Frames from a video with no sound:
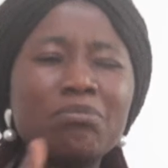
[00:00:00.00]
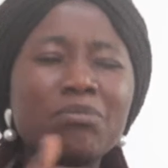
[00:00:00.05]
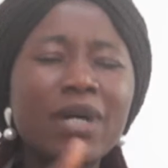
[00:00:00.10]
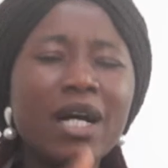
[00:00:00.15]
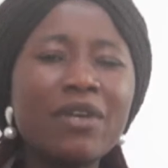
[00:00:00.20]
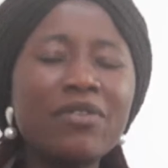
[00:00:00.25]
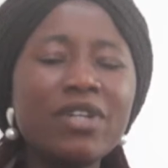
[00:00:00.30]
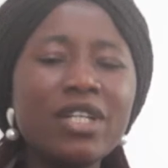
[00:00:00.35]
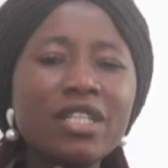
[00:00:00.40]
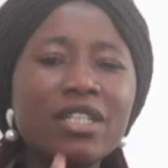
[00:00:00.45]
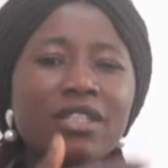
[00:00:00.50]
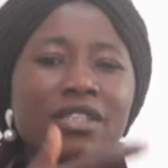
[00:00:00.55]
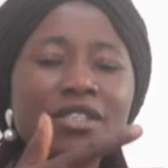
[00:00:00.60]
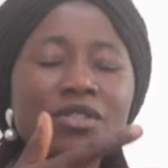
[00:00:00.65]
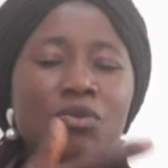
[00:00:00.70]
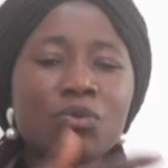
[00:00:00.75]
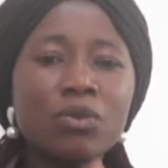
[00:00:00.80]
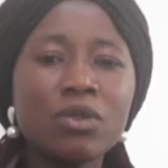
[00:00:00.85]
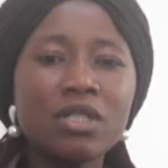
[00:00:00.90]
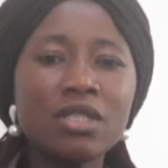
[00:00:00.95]
marrying
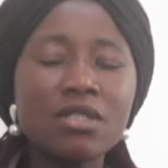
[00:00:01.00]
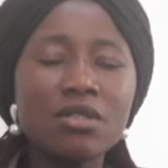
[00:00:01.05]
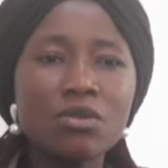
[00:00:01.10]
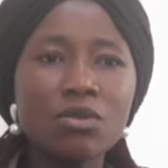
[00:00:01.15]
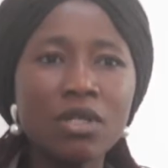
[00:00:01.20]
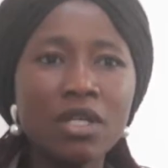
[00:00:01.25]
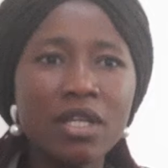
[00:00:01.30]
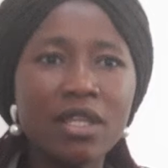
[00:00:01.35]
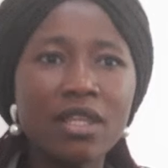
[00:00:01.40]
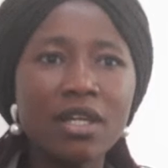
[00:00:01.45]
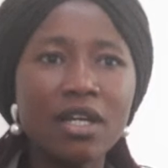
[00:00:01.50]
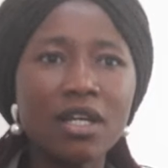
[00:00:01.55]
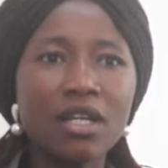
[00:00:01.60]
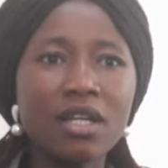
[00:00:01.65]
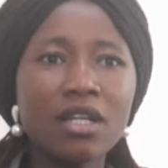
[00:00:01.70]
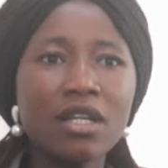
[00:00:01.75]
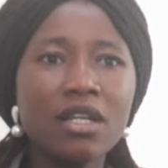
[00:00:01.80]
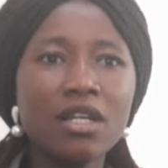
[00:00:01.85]
these words together,